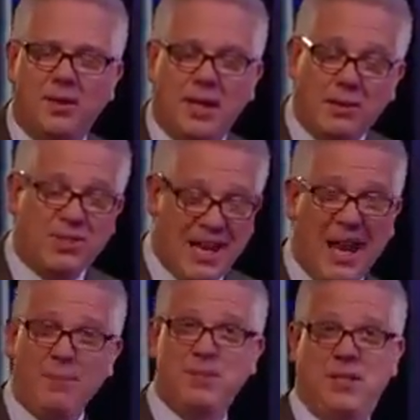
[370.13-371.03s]
He was
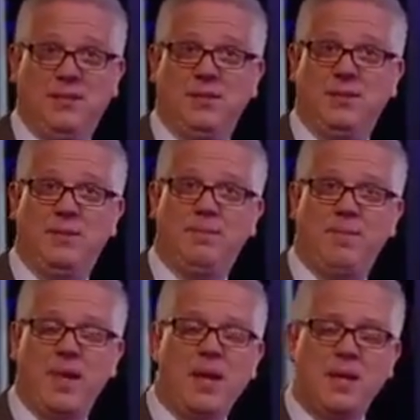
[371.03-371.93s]
absent.
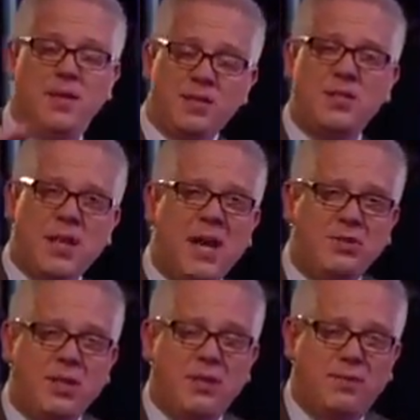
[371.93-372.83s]
This is
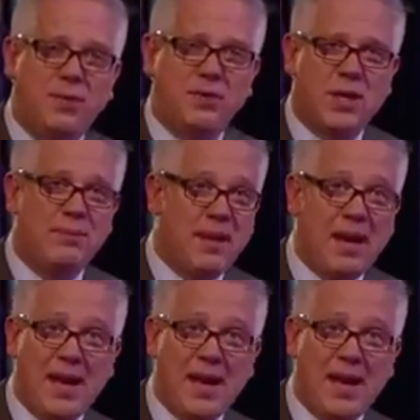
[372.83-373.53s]
actually the first time that